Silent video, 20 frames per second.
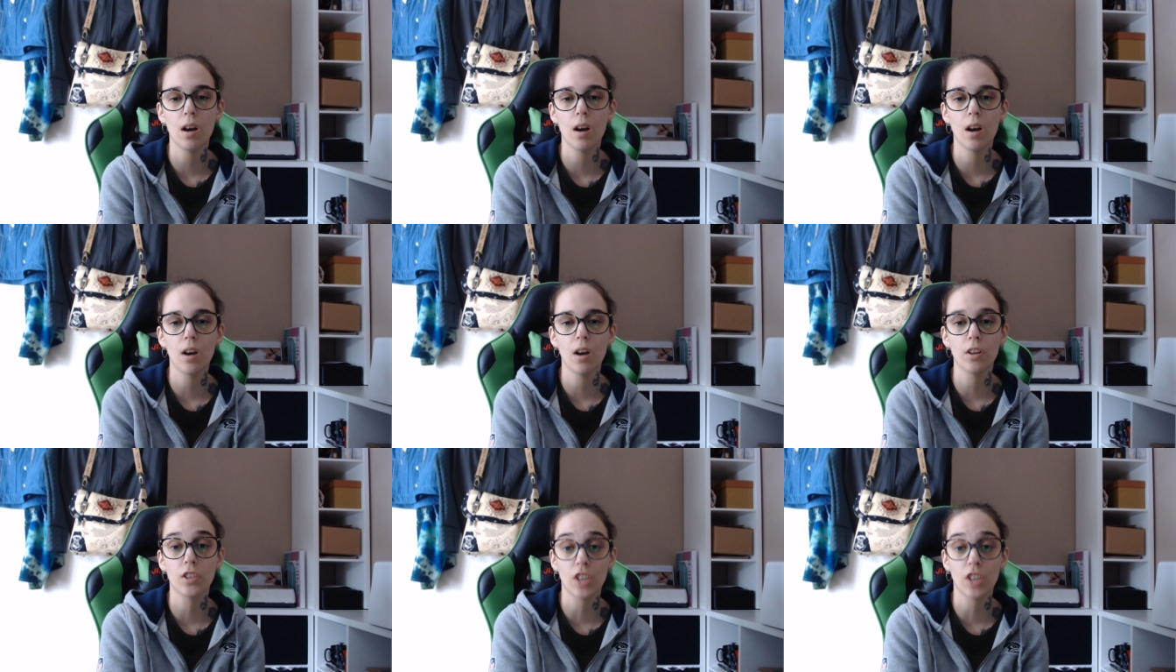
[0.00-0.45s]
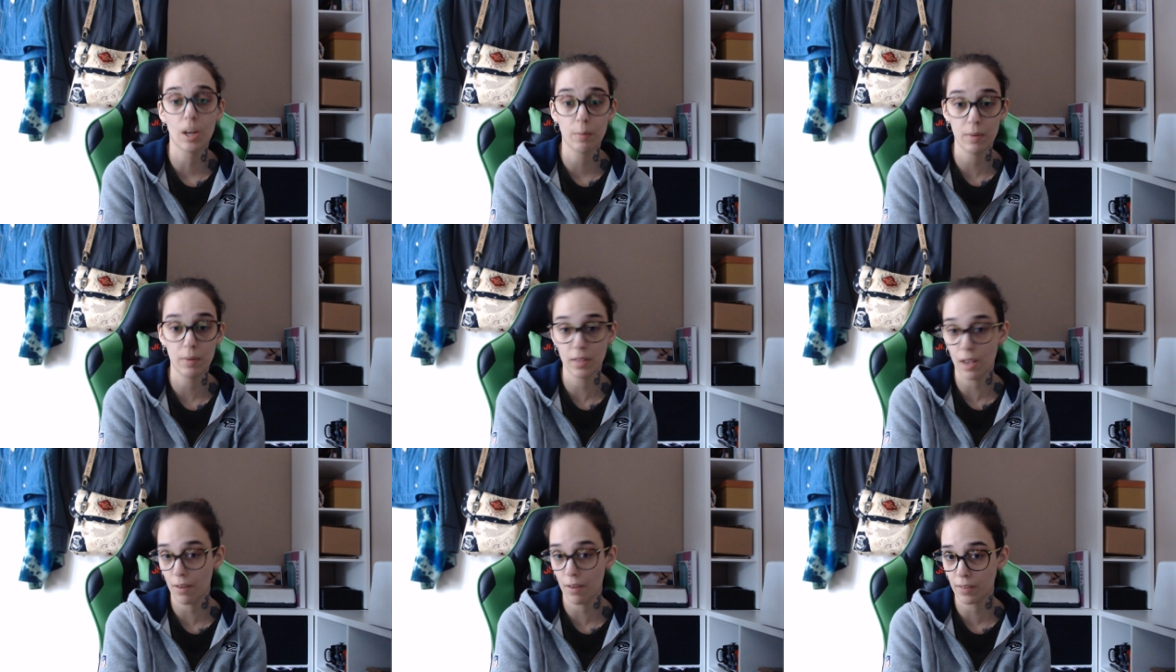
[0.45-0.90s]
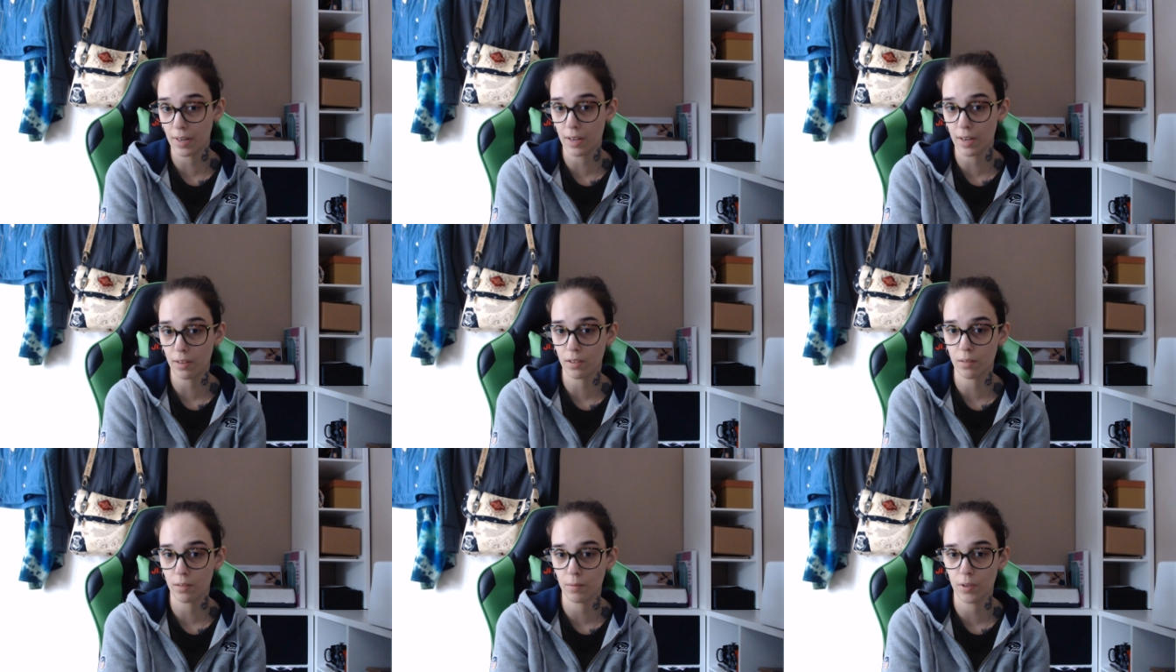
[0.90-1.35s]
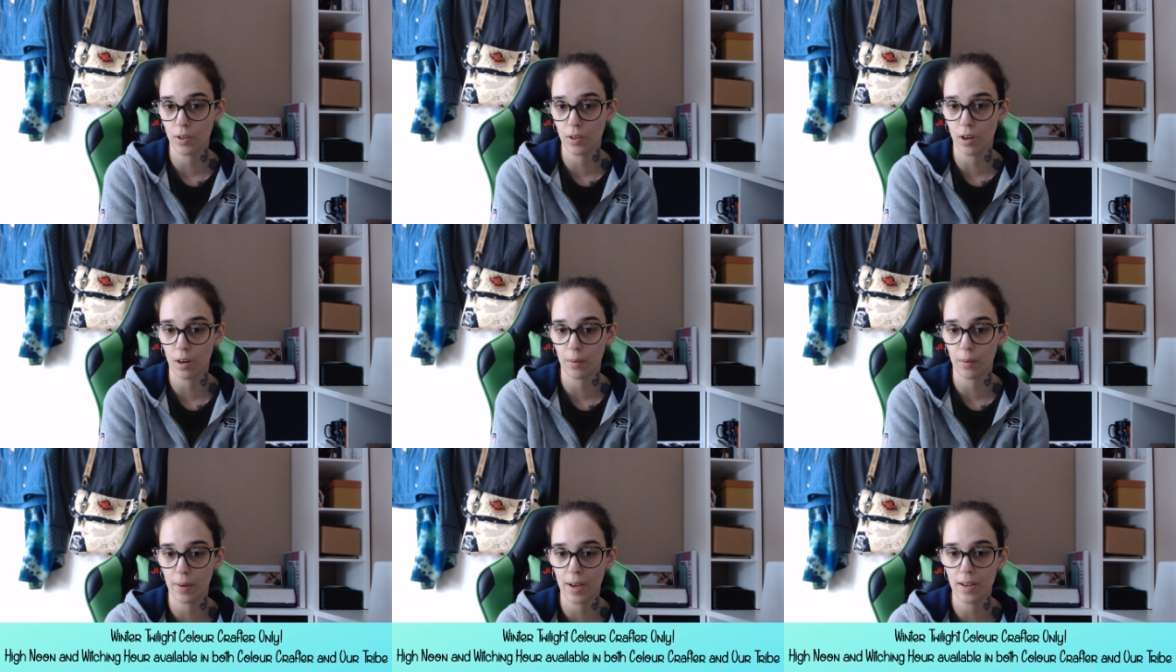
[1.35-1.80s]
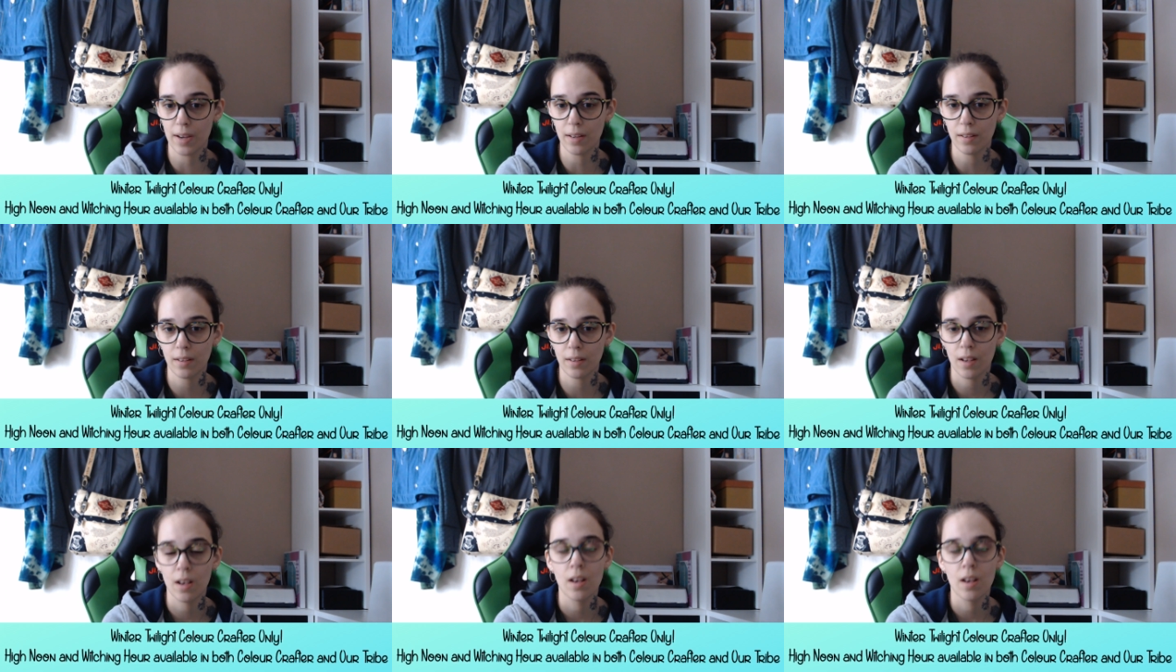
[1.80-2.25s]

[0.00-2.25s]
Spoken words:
Scheepjes have announced some new colourways.